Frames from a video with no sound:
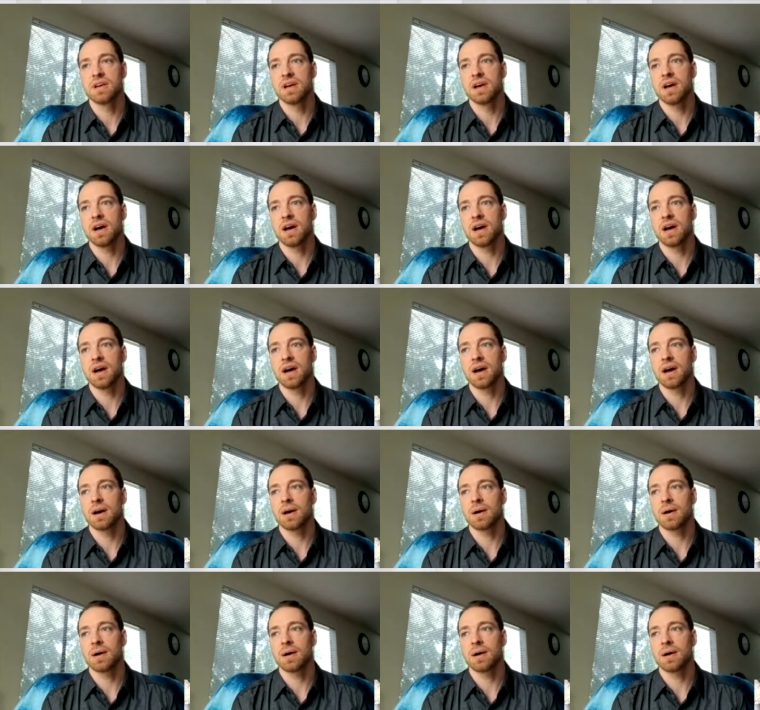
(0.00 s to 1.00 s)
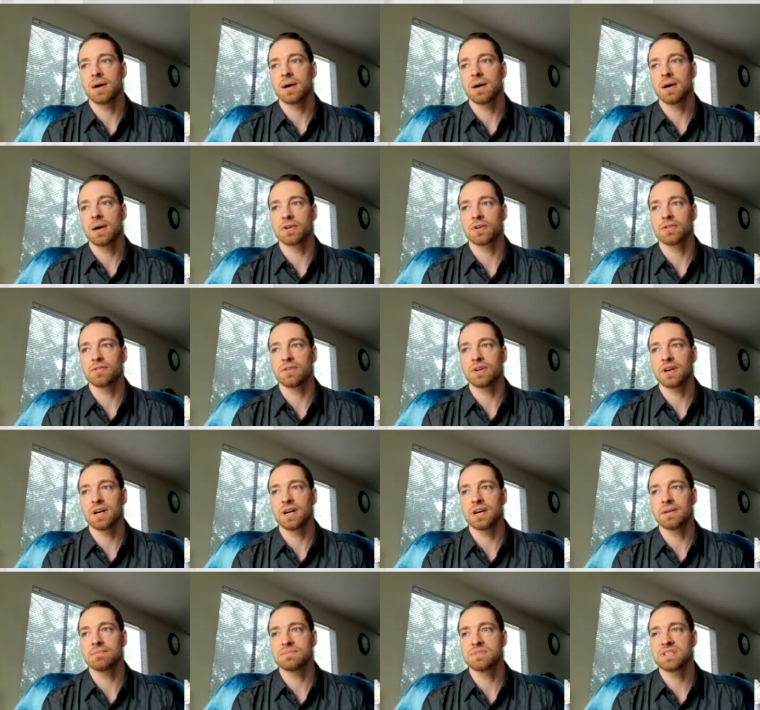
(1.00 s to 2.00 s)
mm-hmm. um, for
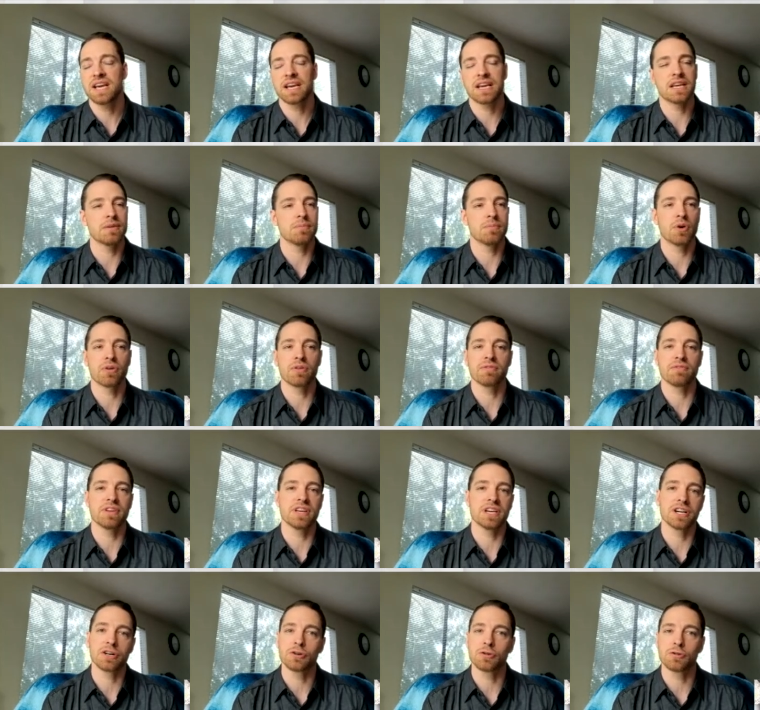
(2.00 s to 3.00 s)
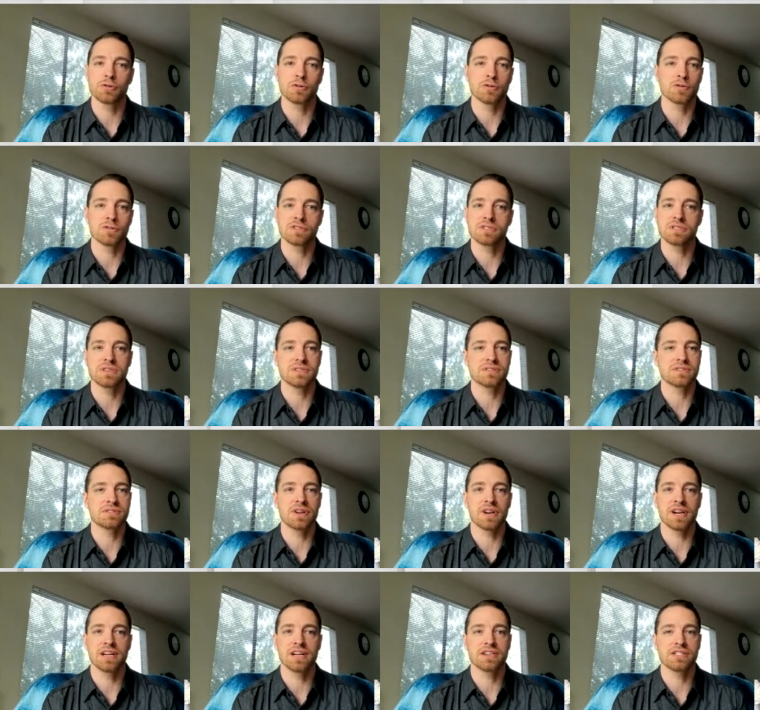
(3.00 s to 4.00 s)
um, taking motor vehicles and
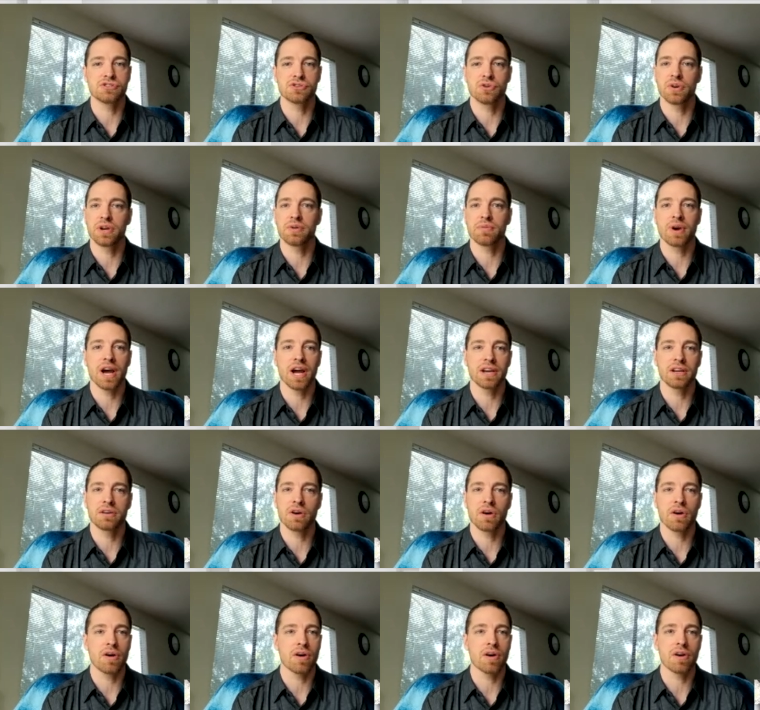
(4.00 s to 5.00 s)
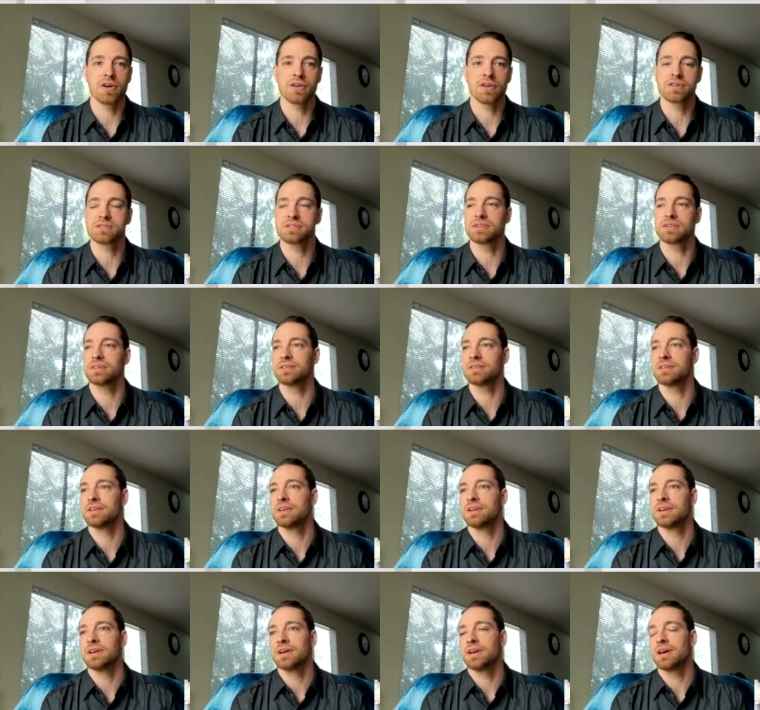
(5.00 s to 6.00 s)
trying to joyride cars and
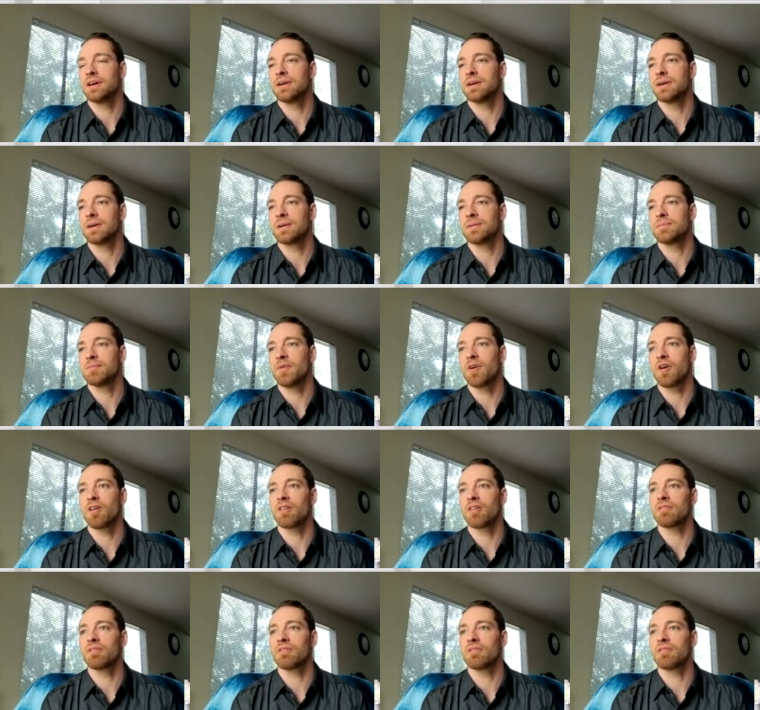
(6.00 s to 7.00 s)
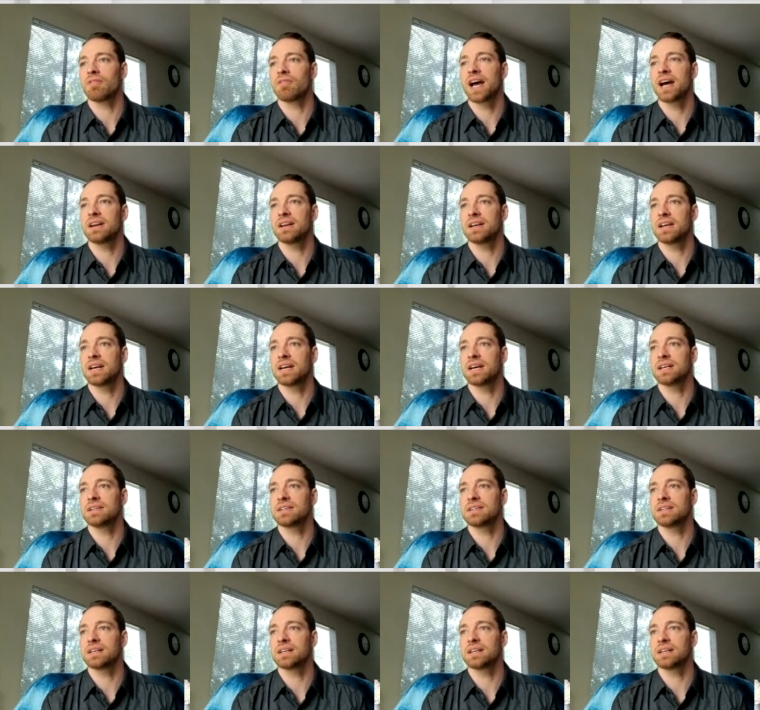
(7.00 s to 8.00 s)
um, all of that
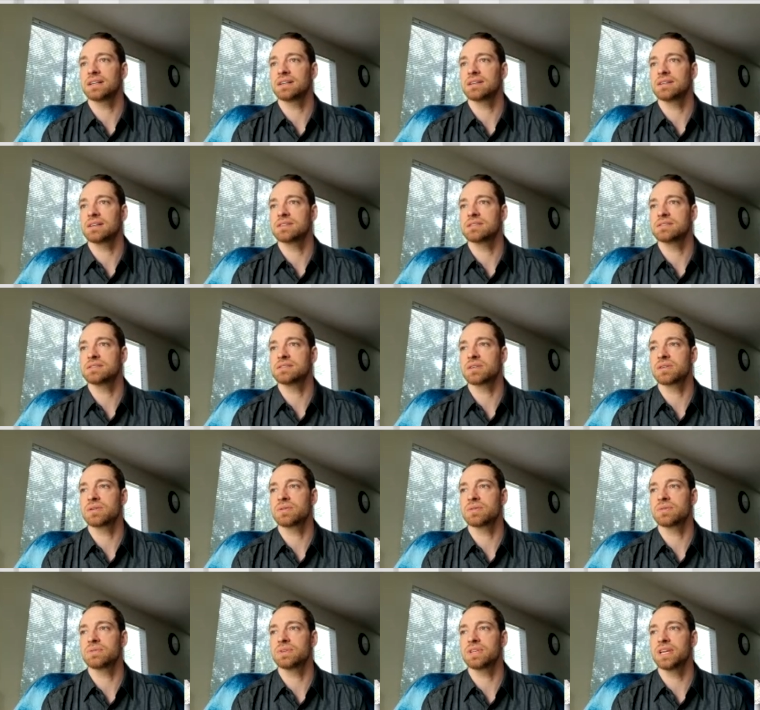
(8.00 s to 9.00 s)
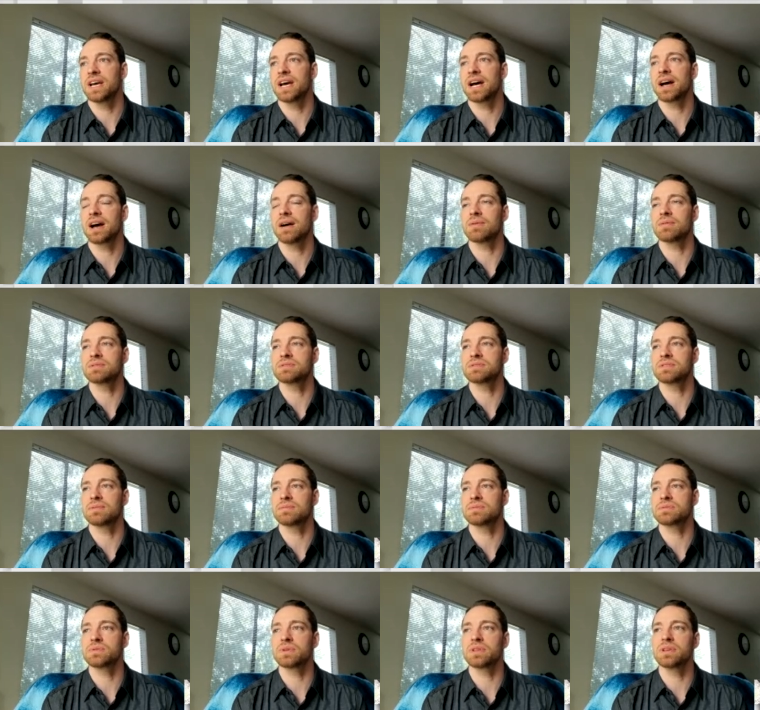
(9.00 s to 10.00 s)
and uh, and so yeah i was i
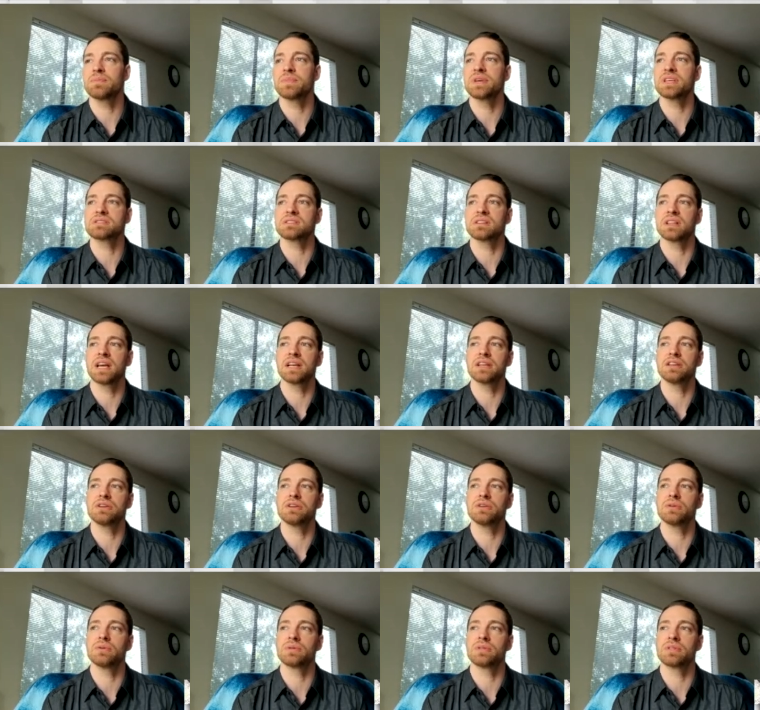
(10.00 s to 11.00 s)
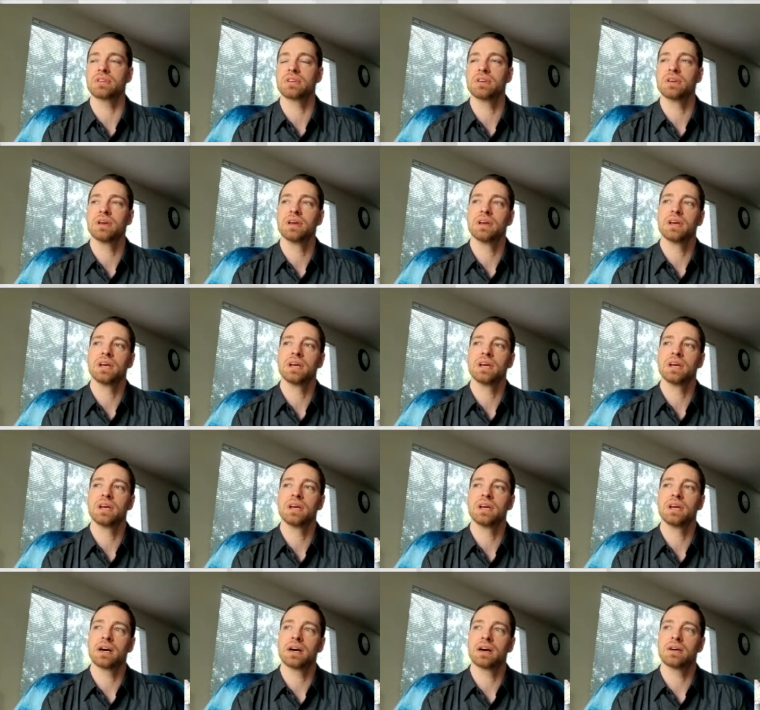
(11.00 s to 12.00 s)
was really misled youth
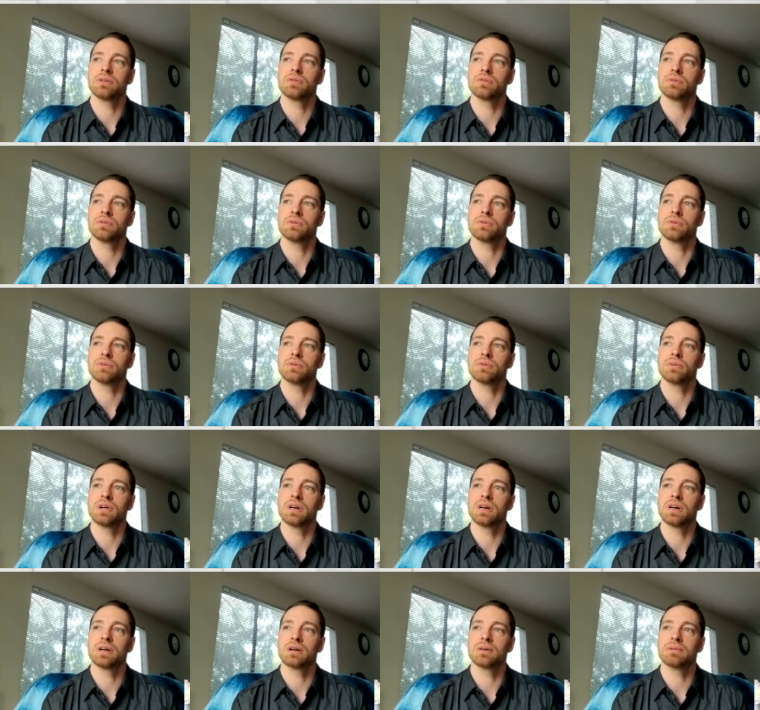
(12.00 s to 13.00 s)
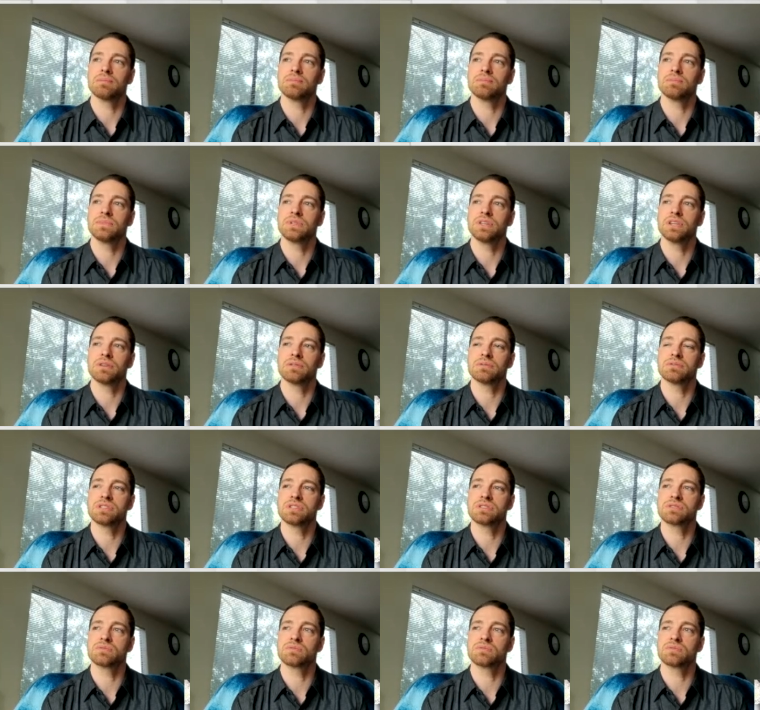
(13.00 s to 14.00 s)
uh, who um, you know
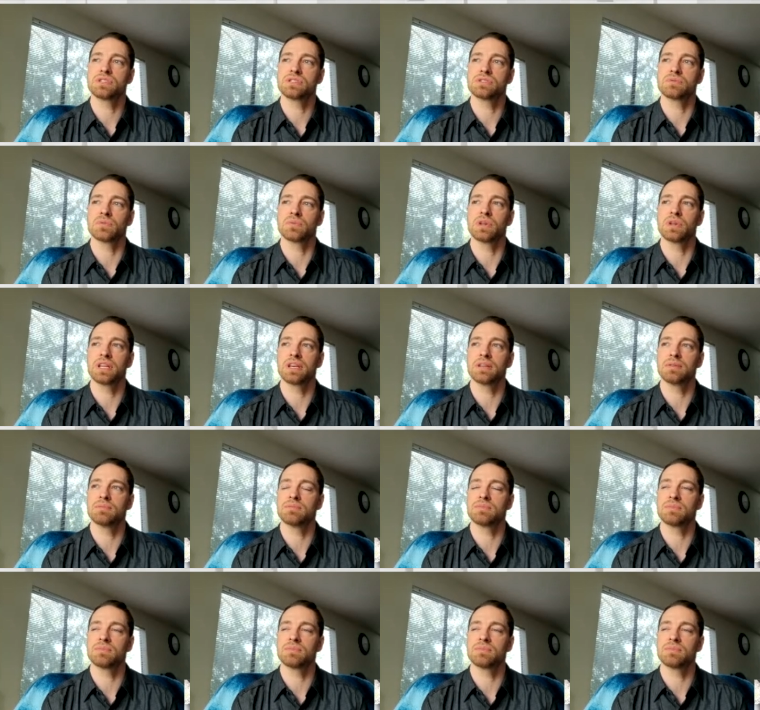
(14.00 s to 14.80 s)
just just really